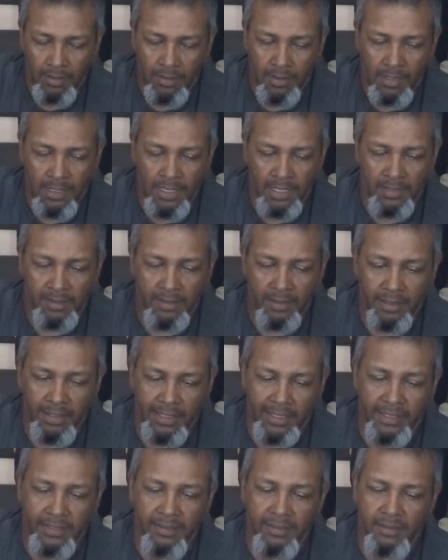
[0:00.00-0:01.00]
And
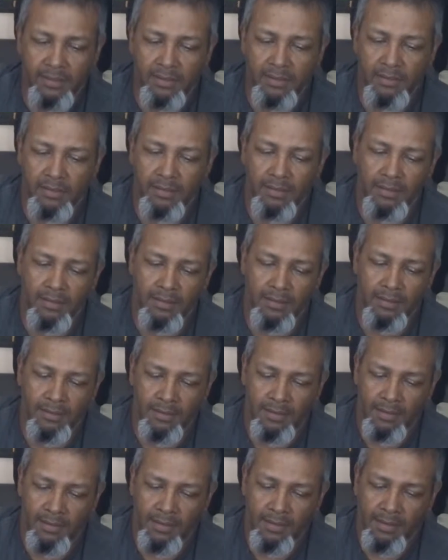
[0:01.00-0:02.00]
then,
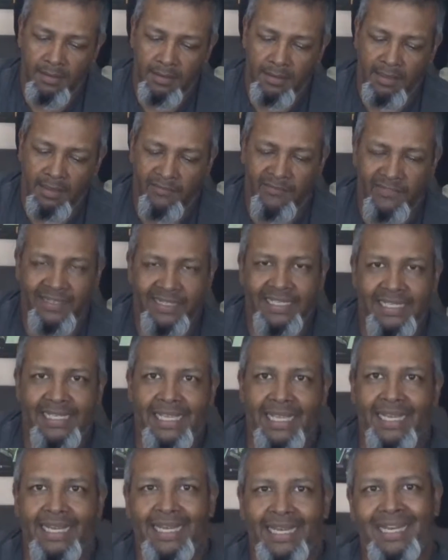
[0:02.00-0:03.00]
if I can
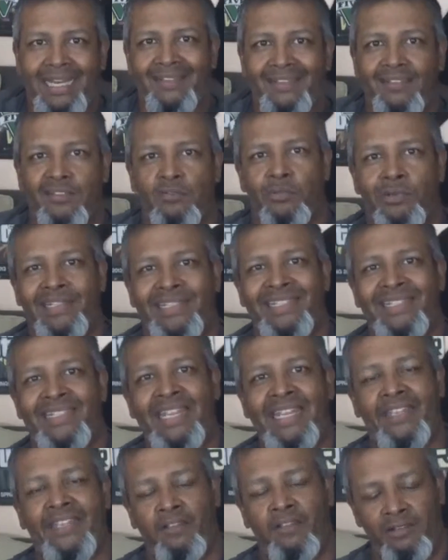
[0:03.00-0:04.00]
get it out of this
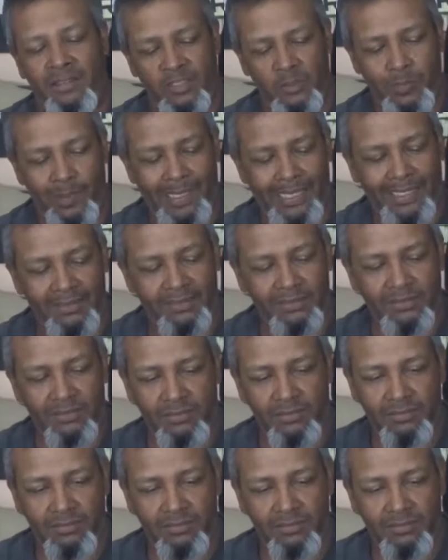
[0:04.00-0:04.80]
ridiculous box,